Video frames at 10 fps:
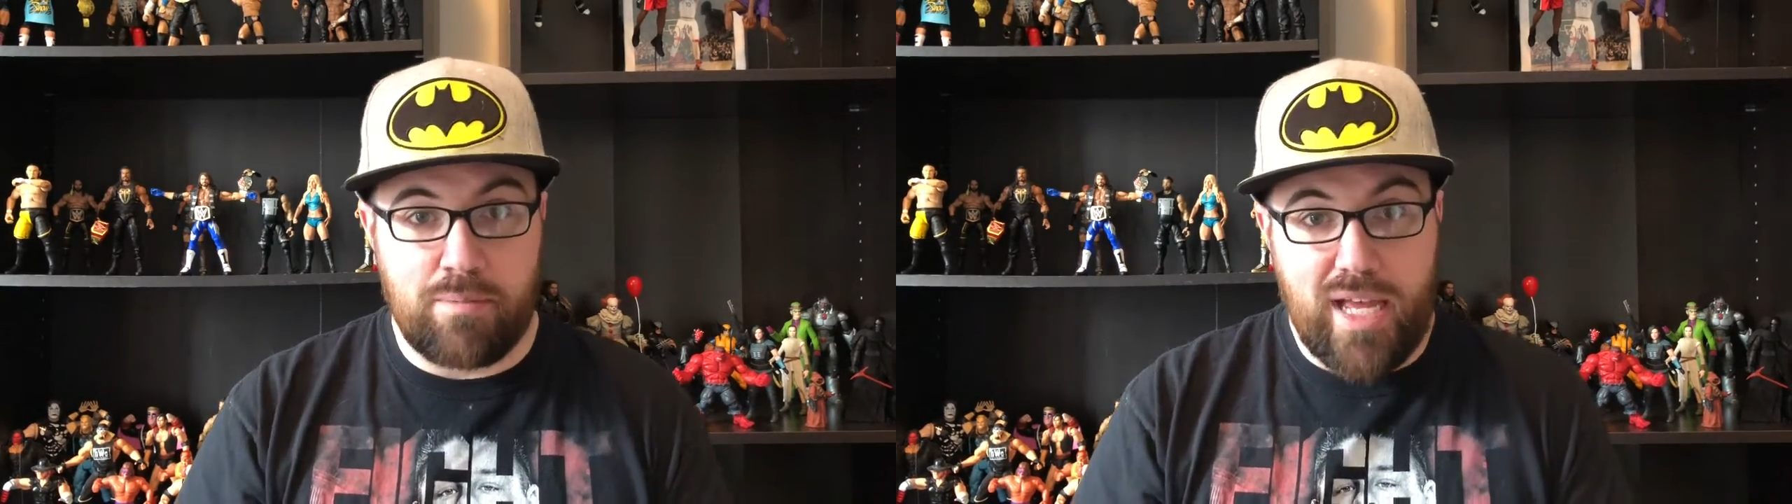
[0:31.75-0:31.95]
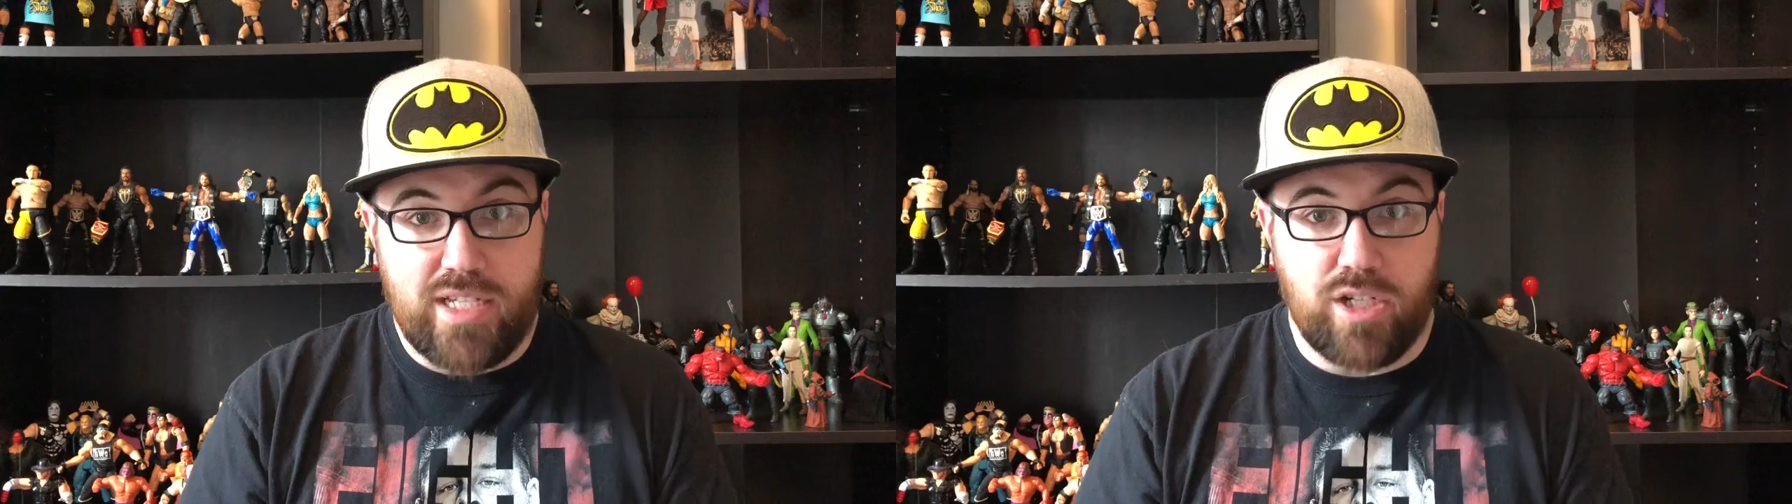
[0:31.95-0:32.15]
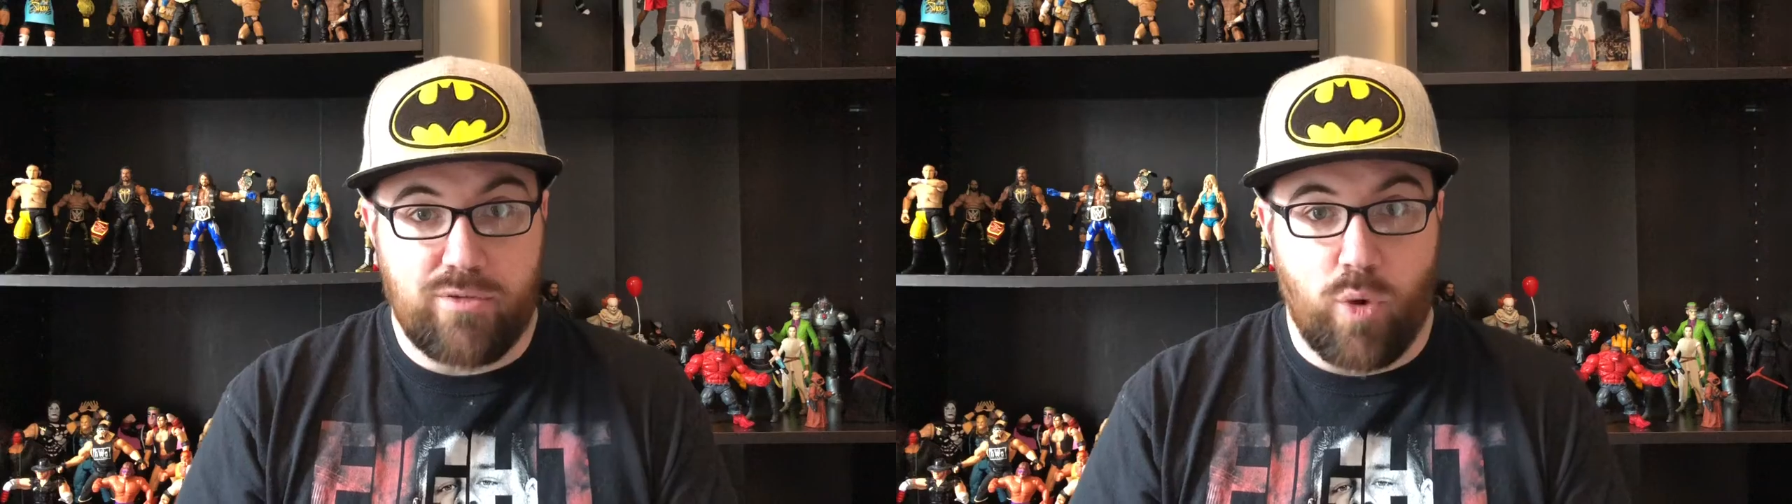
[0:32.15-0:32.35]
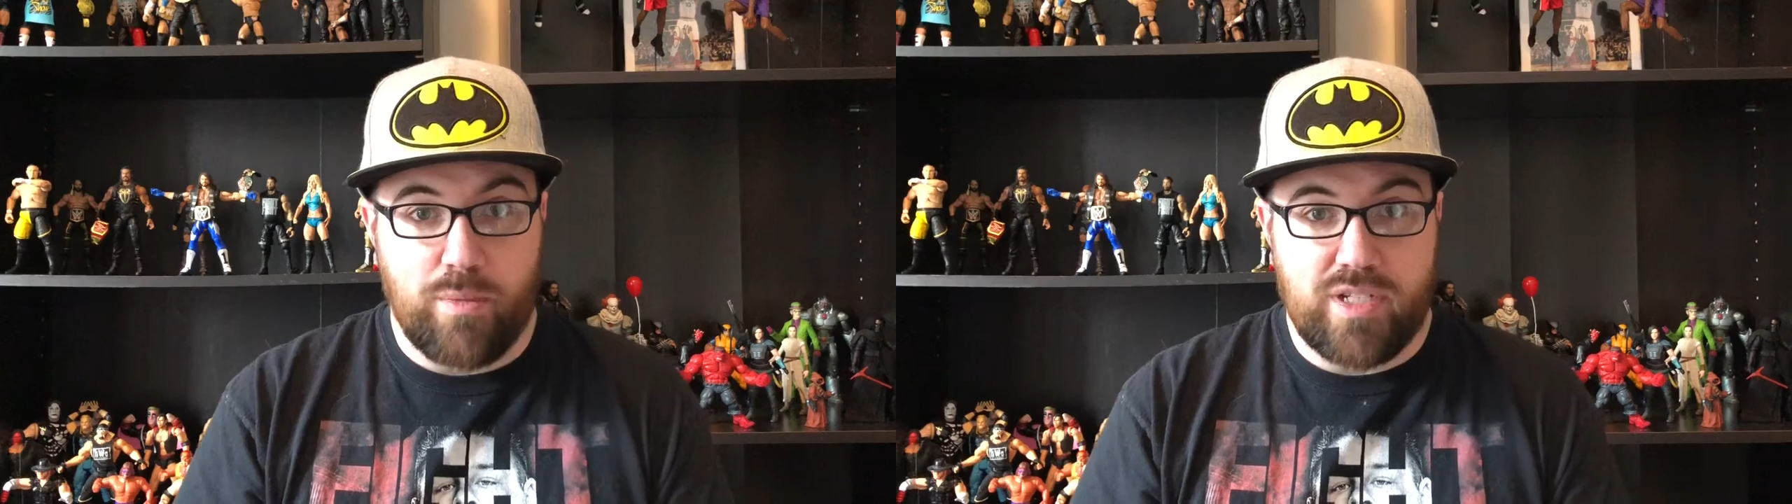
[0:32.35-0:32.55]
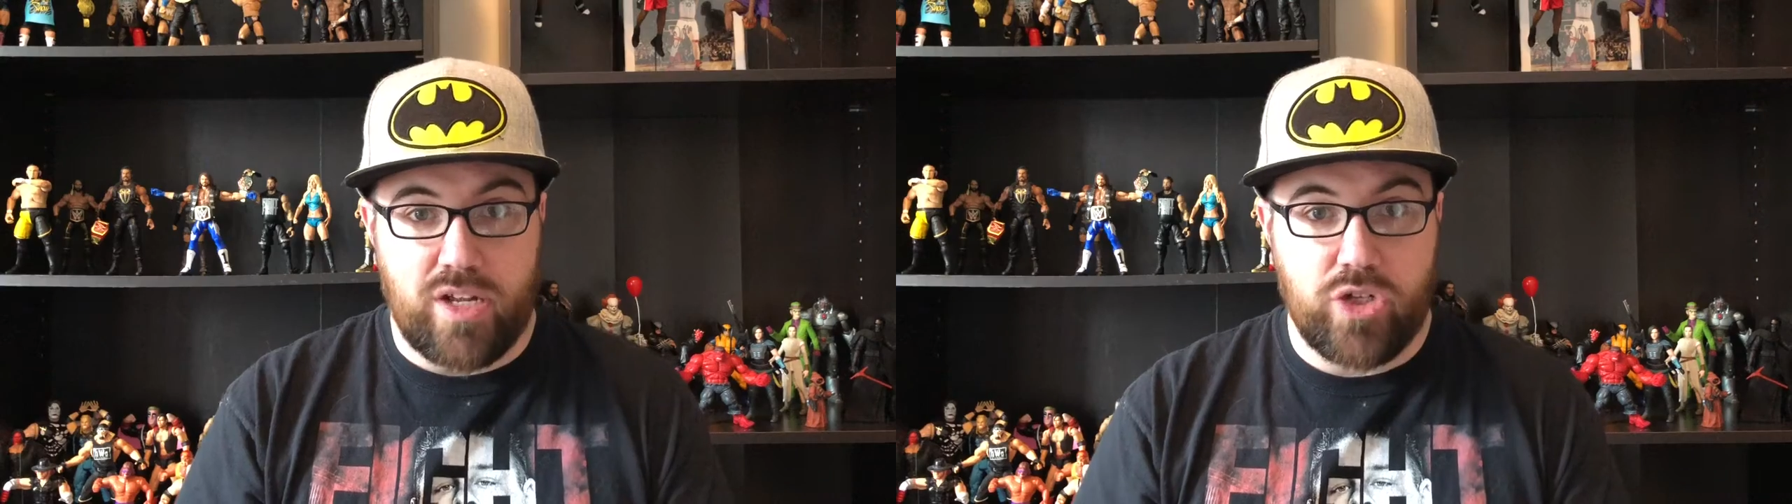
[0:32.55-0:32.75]
plastic form
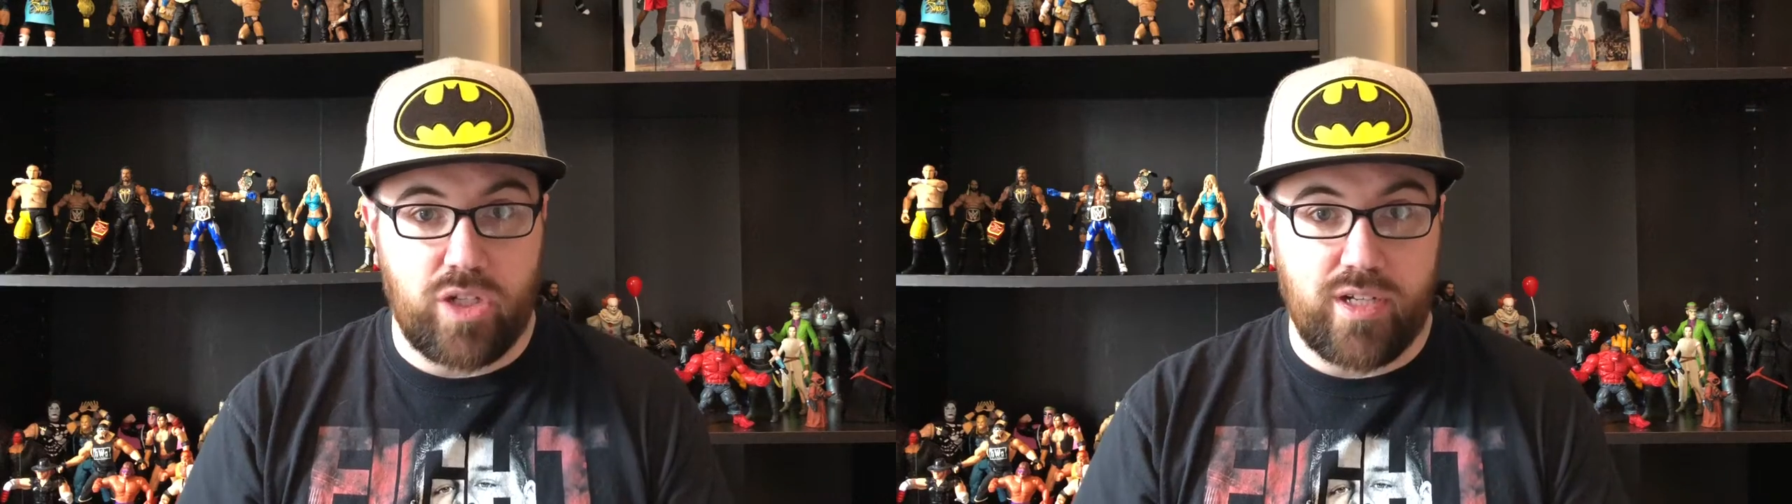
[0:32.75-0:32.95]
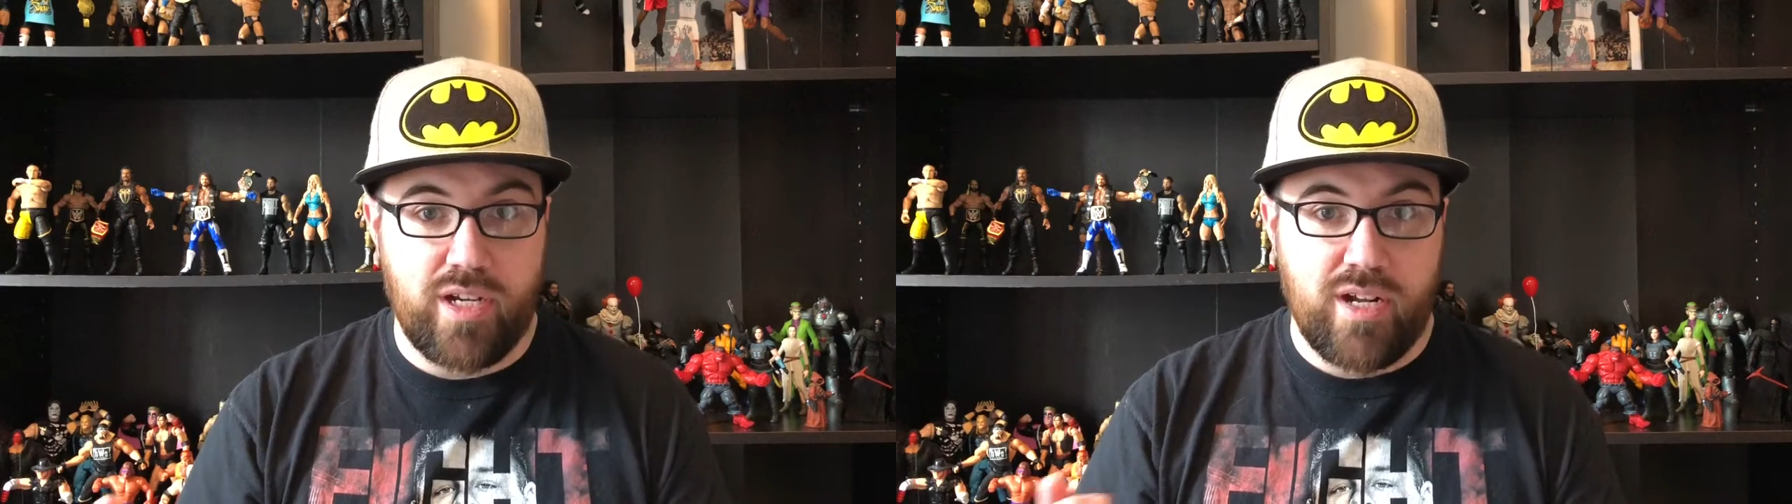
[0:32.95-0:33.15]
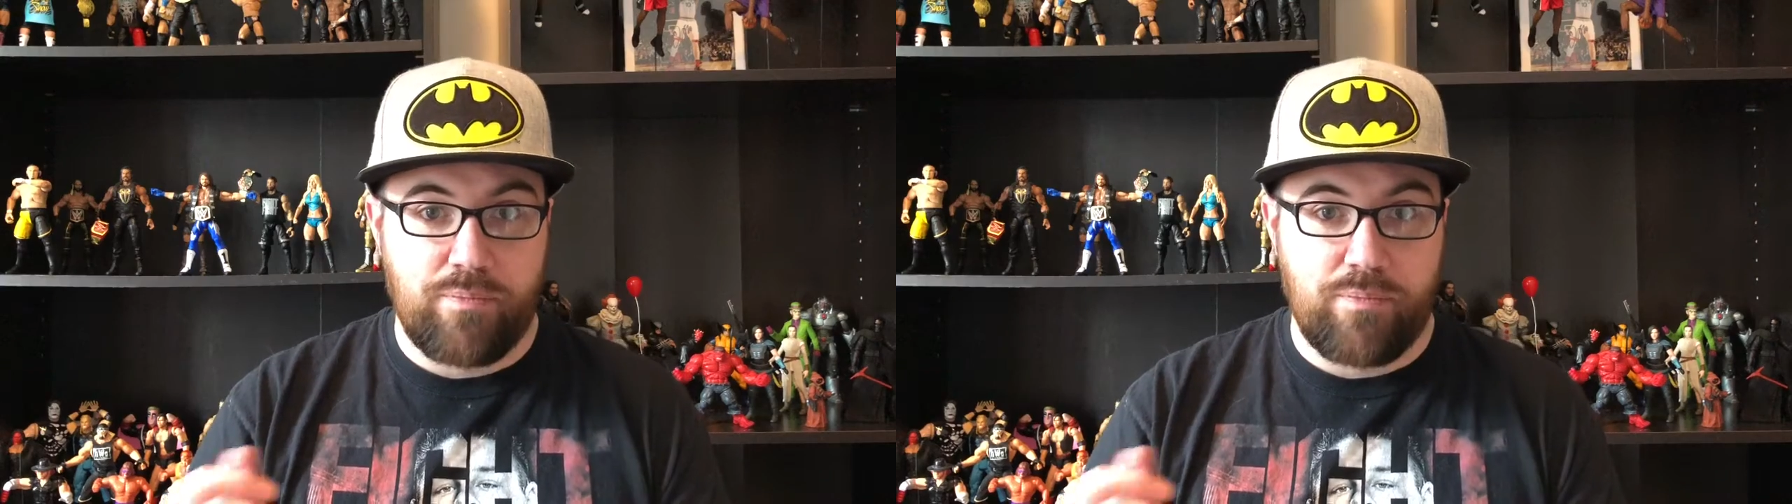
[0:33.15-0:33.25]
essentially,